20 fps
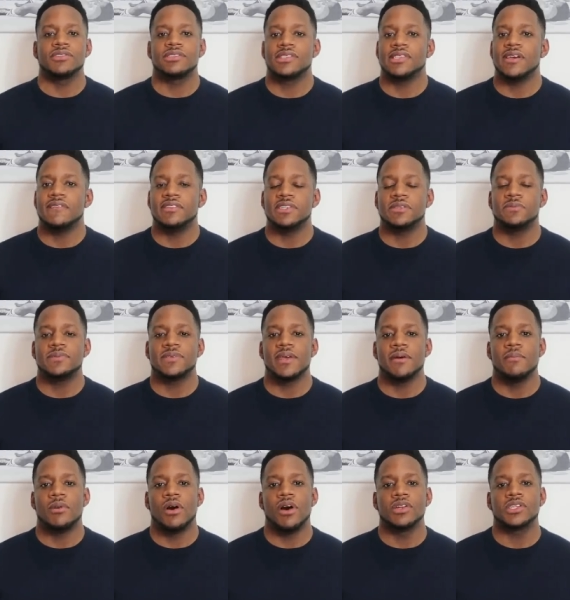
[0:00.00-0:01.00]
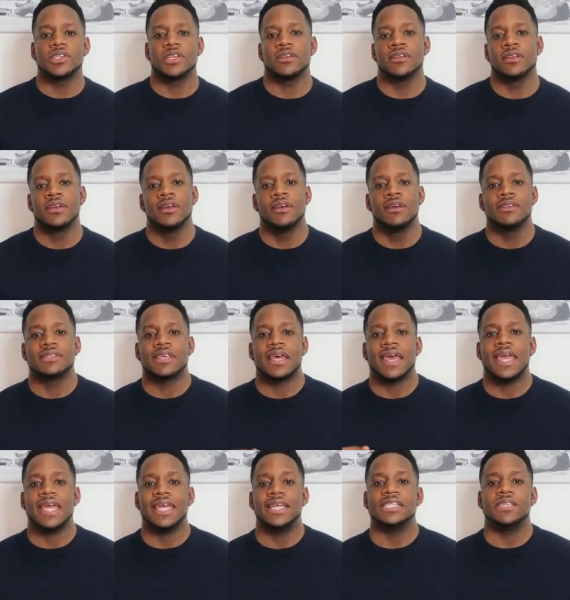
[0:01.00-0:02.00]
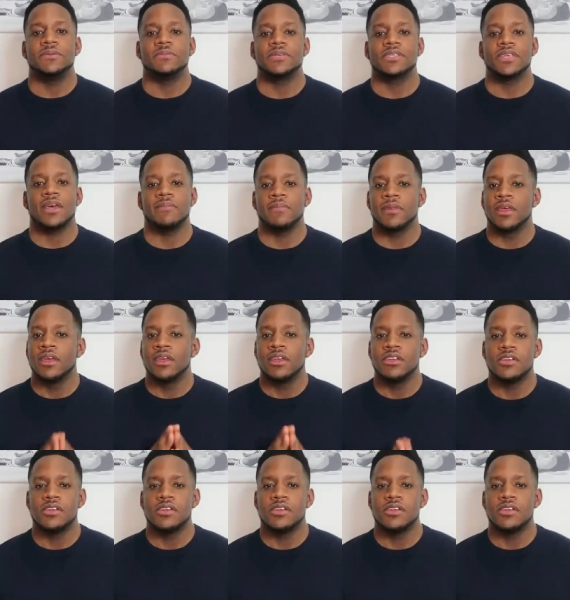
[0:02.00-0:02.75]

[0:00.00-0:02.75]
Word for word: 70% margin to 80%.